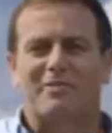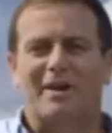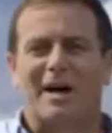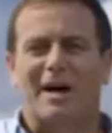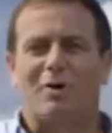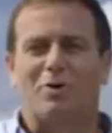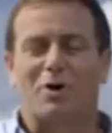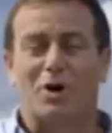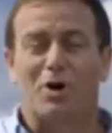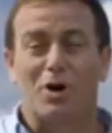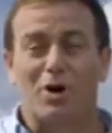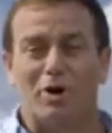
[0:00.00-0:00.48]
of
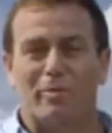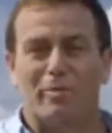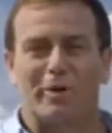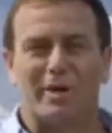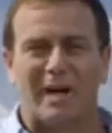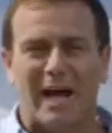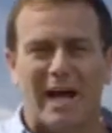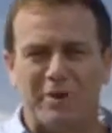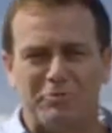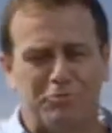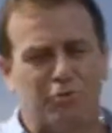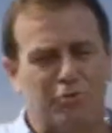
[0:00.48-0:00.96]
our
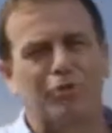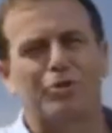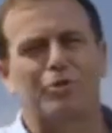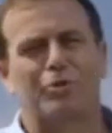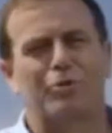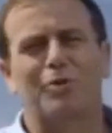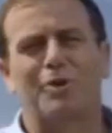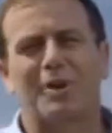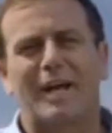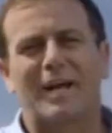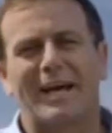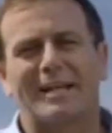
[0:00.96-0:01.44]
urban and
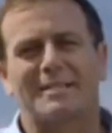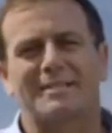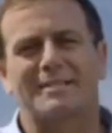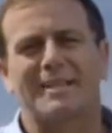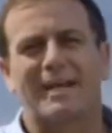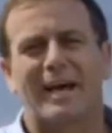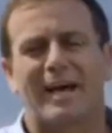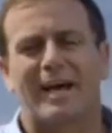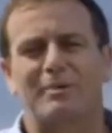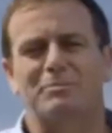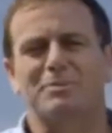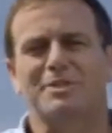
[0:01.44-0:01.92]
rural
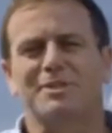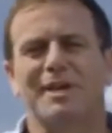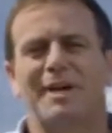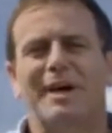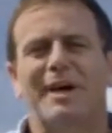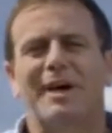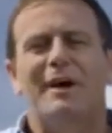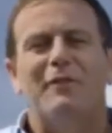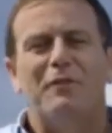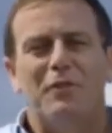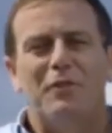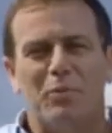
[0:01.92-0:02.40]
landscapes
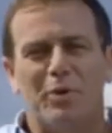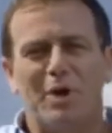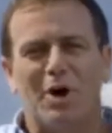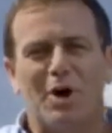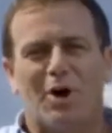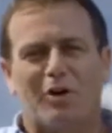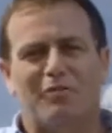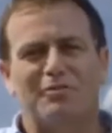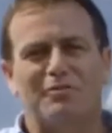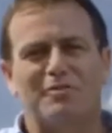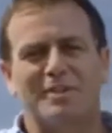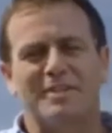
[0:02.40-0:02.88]
that we
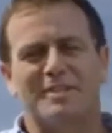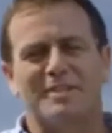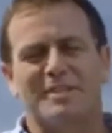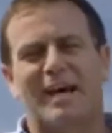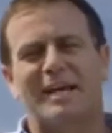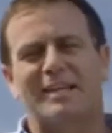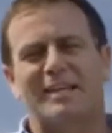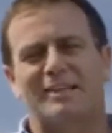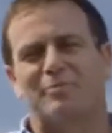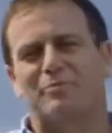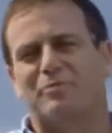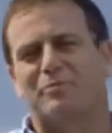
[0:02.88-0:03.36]
often
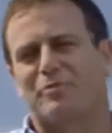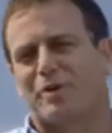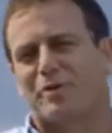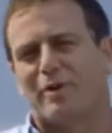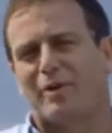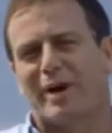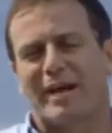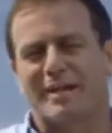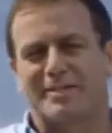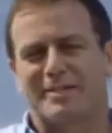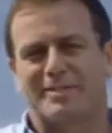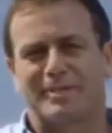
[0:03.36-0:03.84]
take them for
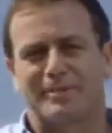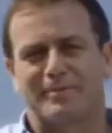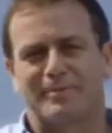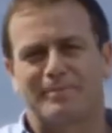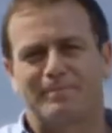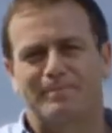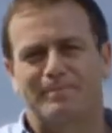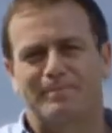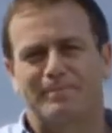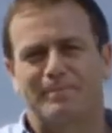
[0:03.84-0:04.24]
granted.